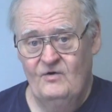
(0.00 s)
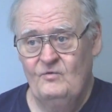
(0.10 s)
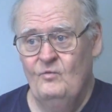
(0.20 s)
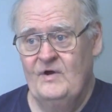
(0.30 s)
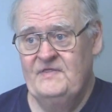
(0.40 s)

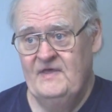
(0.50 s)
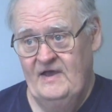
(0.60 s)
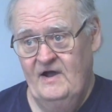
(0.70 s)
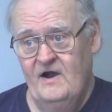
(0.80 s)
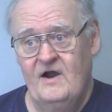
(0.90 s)
out what
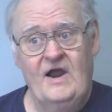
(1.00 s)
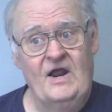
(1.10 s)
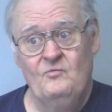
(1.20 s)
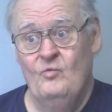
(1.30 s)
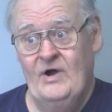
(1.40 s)
they are
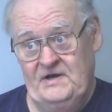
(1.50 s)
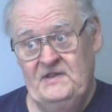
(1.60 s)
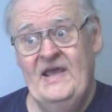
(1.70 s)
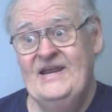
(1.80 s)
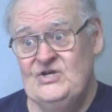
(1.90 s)
and
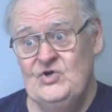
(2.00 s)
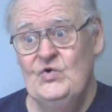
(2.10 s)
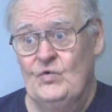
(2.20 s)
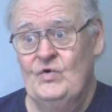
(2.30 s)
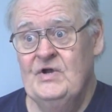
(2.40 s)
what they
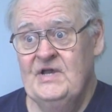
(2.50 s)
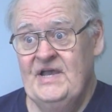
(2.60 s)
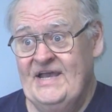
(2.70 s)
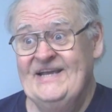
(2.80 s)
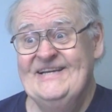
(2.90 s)
do,
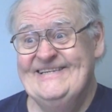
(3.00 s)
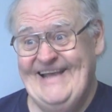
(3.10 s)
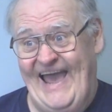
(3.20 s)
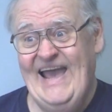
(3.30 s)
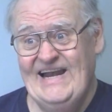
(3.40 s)

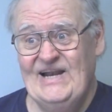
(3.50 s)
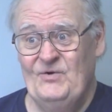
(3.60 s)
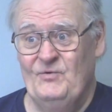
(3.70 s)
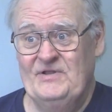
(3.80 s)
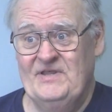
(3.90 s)

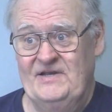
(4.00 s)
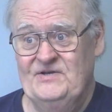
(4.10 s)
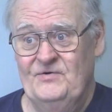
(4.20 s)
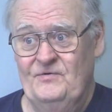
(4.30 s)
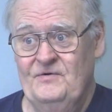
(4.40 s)
exactly what they
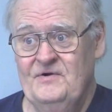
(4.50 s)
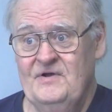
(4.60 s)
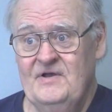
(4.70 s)
do.